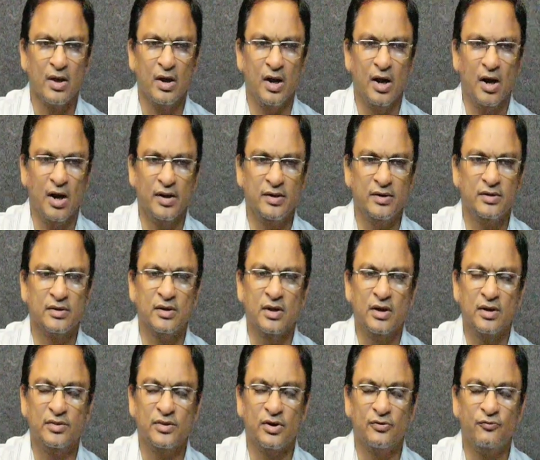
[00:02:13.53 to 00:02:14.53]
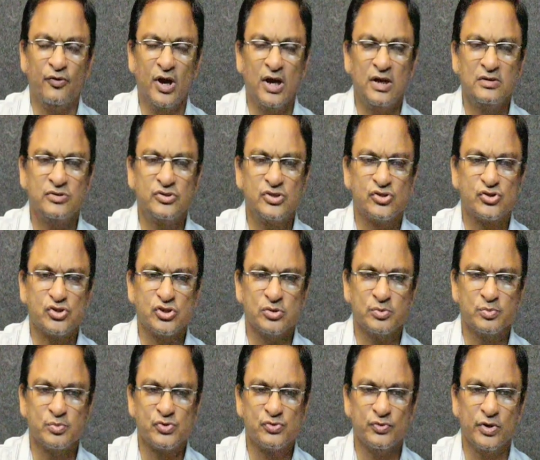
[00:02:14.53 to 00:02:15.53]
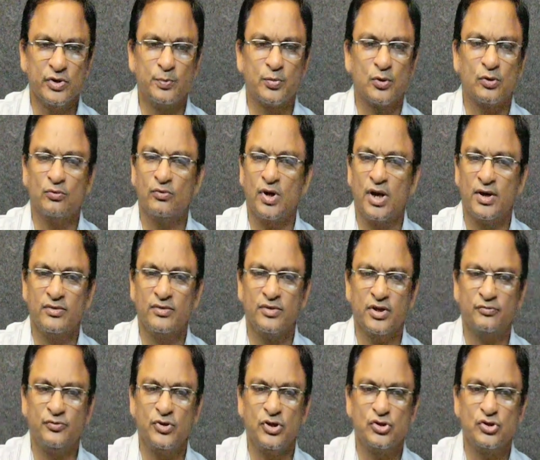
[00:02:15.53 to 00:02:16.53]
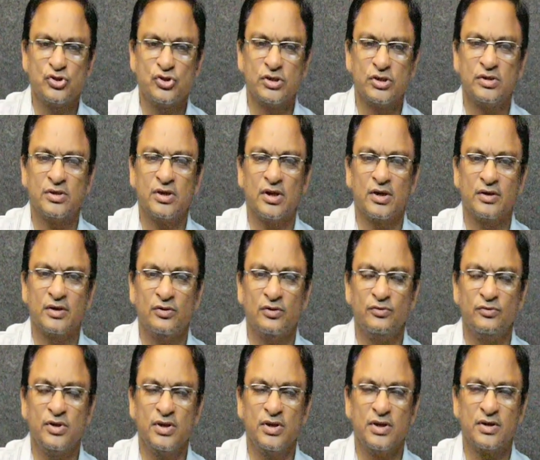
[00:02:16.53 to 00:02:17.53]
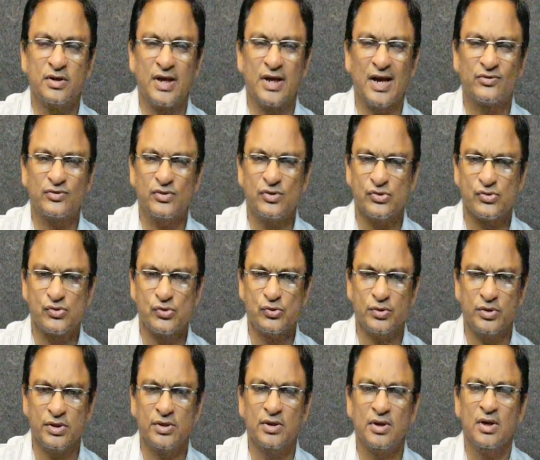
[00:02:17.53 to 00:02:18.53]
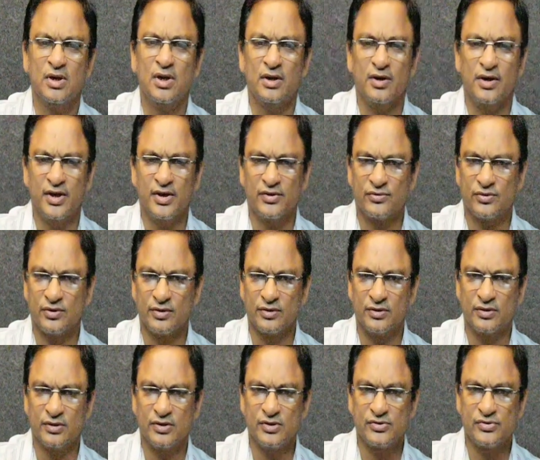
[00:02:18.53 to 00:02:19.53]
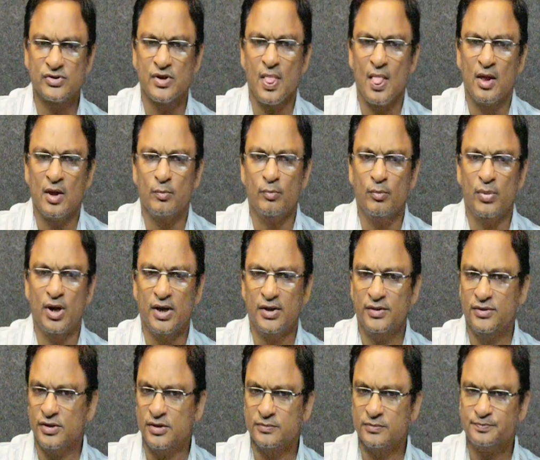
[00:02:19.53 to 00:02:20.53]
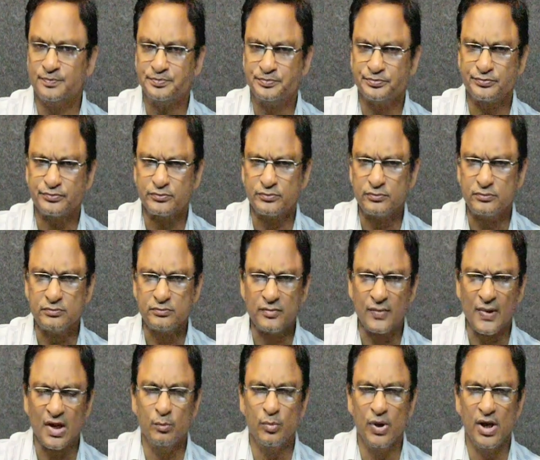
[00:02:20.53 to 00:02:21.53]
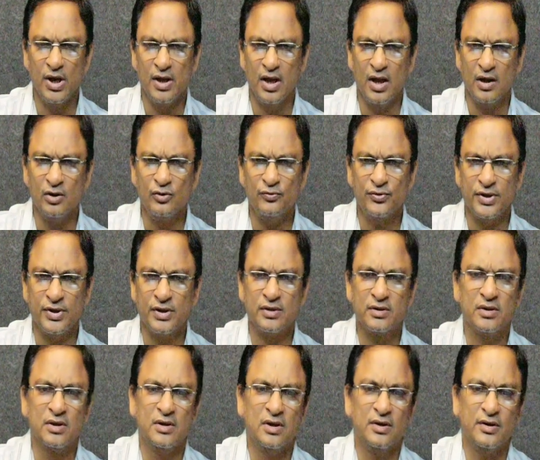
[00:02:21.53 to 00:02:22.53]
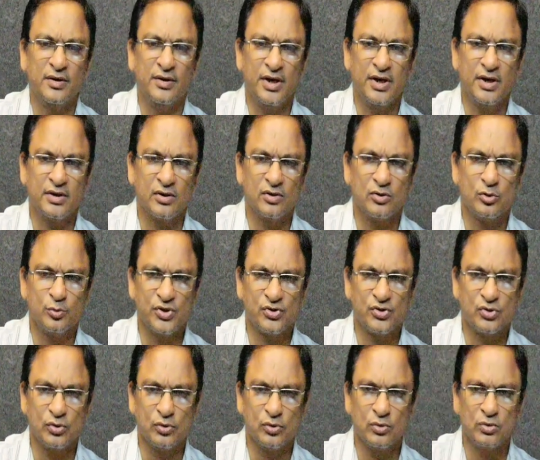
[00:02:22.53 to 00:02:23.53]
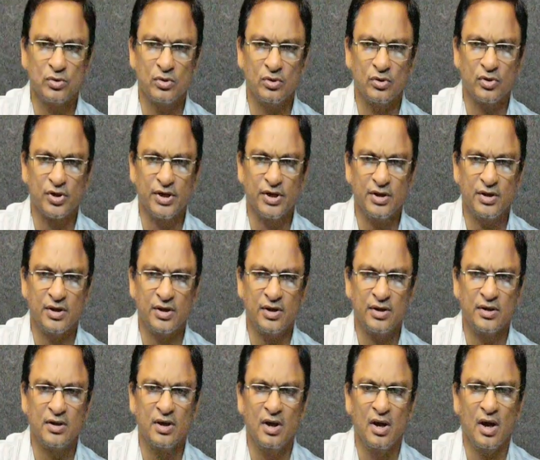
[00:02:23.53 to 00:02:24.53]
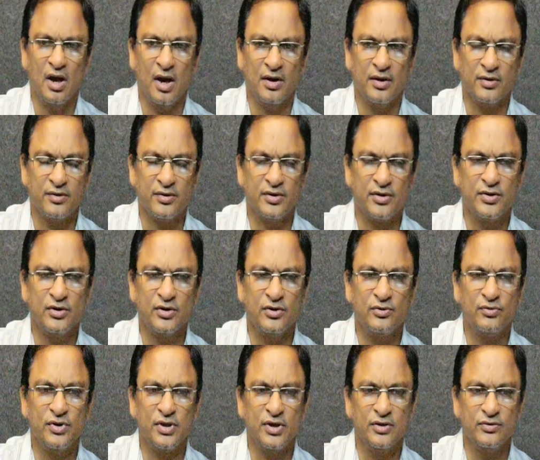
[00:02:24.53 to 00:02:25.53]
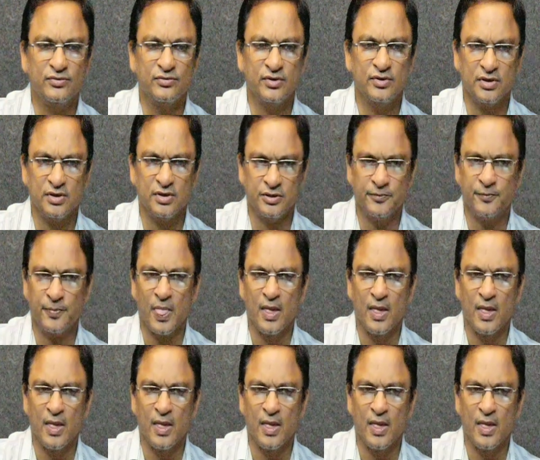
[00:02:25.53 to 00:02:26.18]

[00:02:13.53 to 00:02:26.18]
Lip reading: And the file systems will provide the efficient and convenient access to the disk by allowing data to be stored, located and retrieved easily.